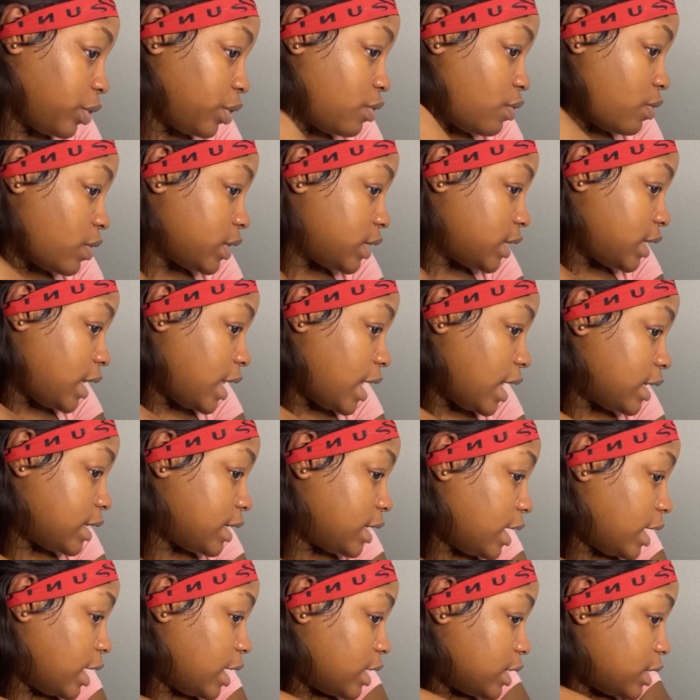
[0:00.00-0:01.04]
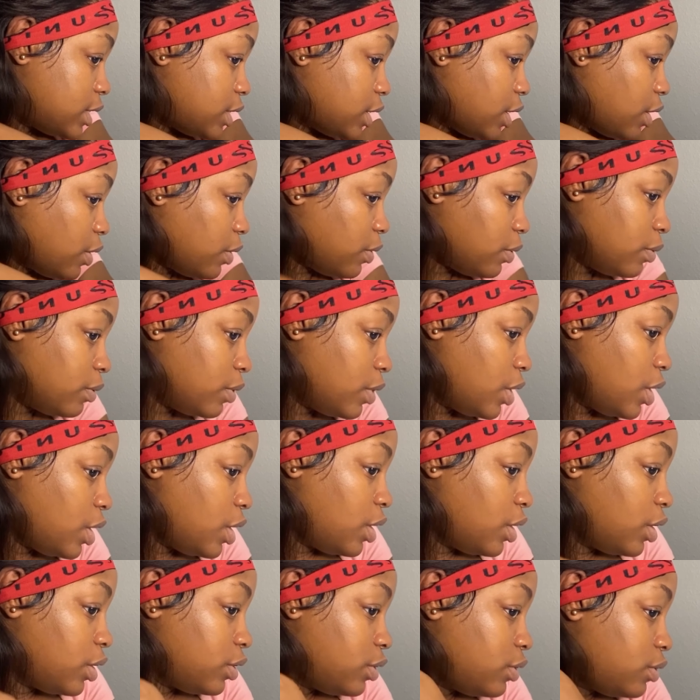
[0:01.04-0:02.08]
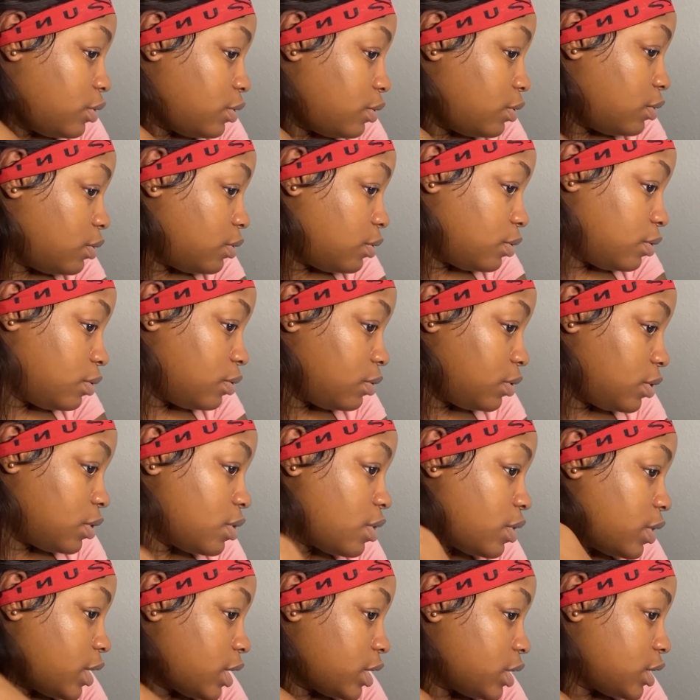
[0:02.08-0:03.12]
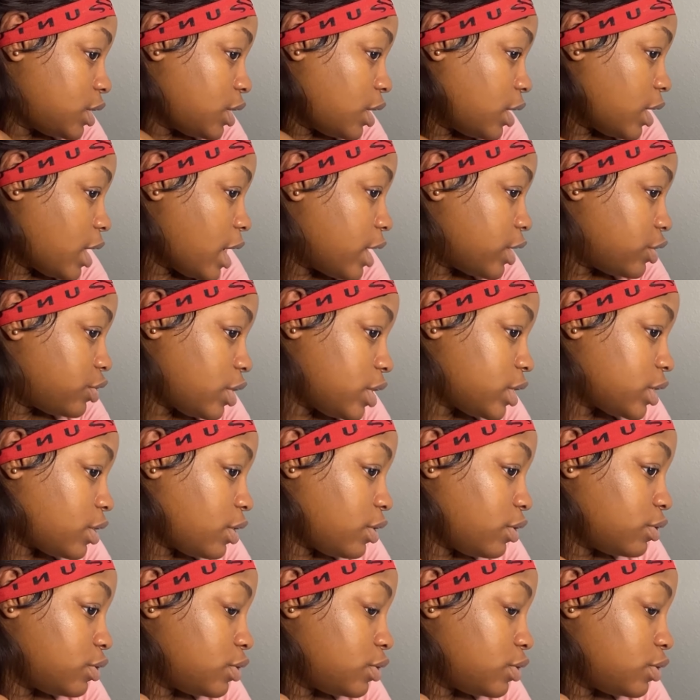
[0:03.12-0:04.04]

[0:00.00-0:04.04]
going to that today, so you know, there's a certain kind of dress code.